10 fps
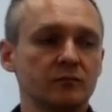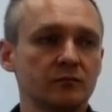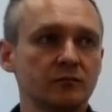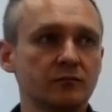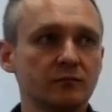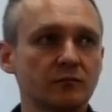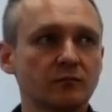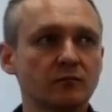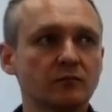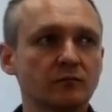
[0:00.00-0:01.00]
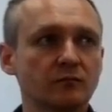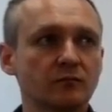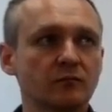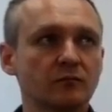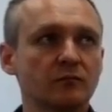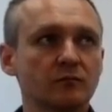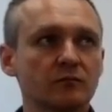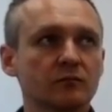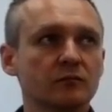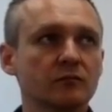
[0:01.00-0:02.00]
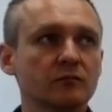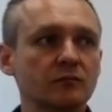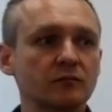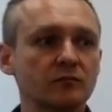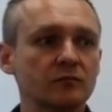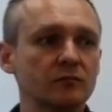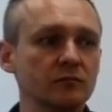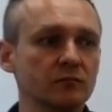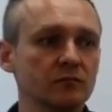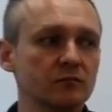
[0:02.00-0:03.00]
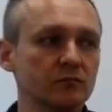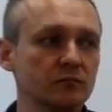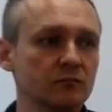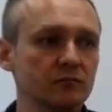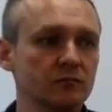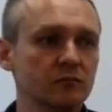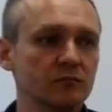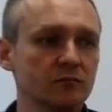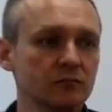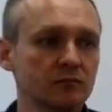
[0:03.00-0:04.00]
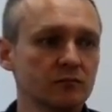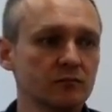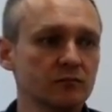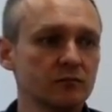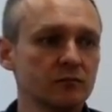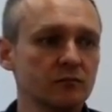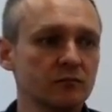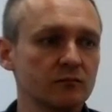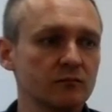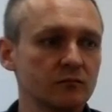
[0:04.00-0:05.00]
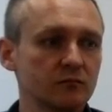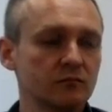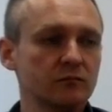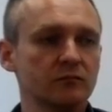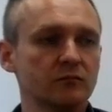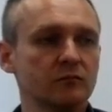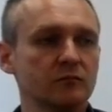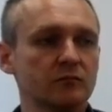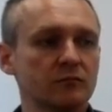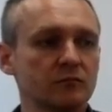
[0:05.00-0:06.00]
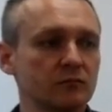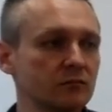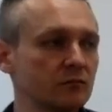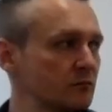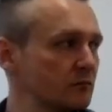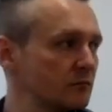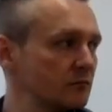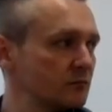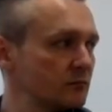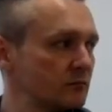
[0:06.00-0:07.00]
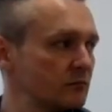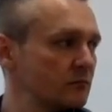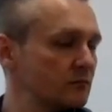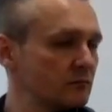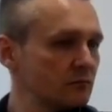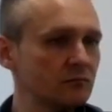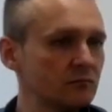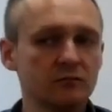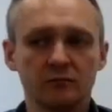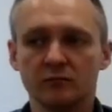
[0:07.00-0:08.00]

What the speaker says: [no speech]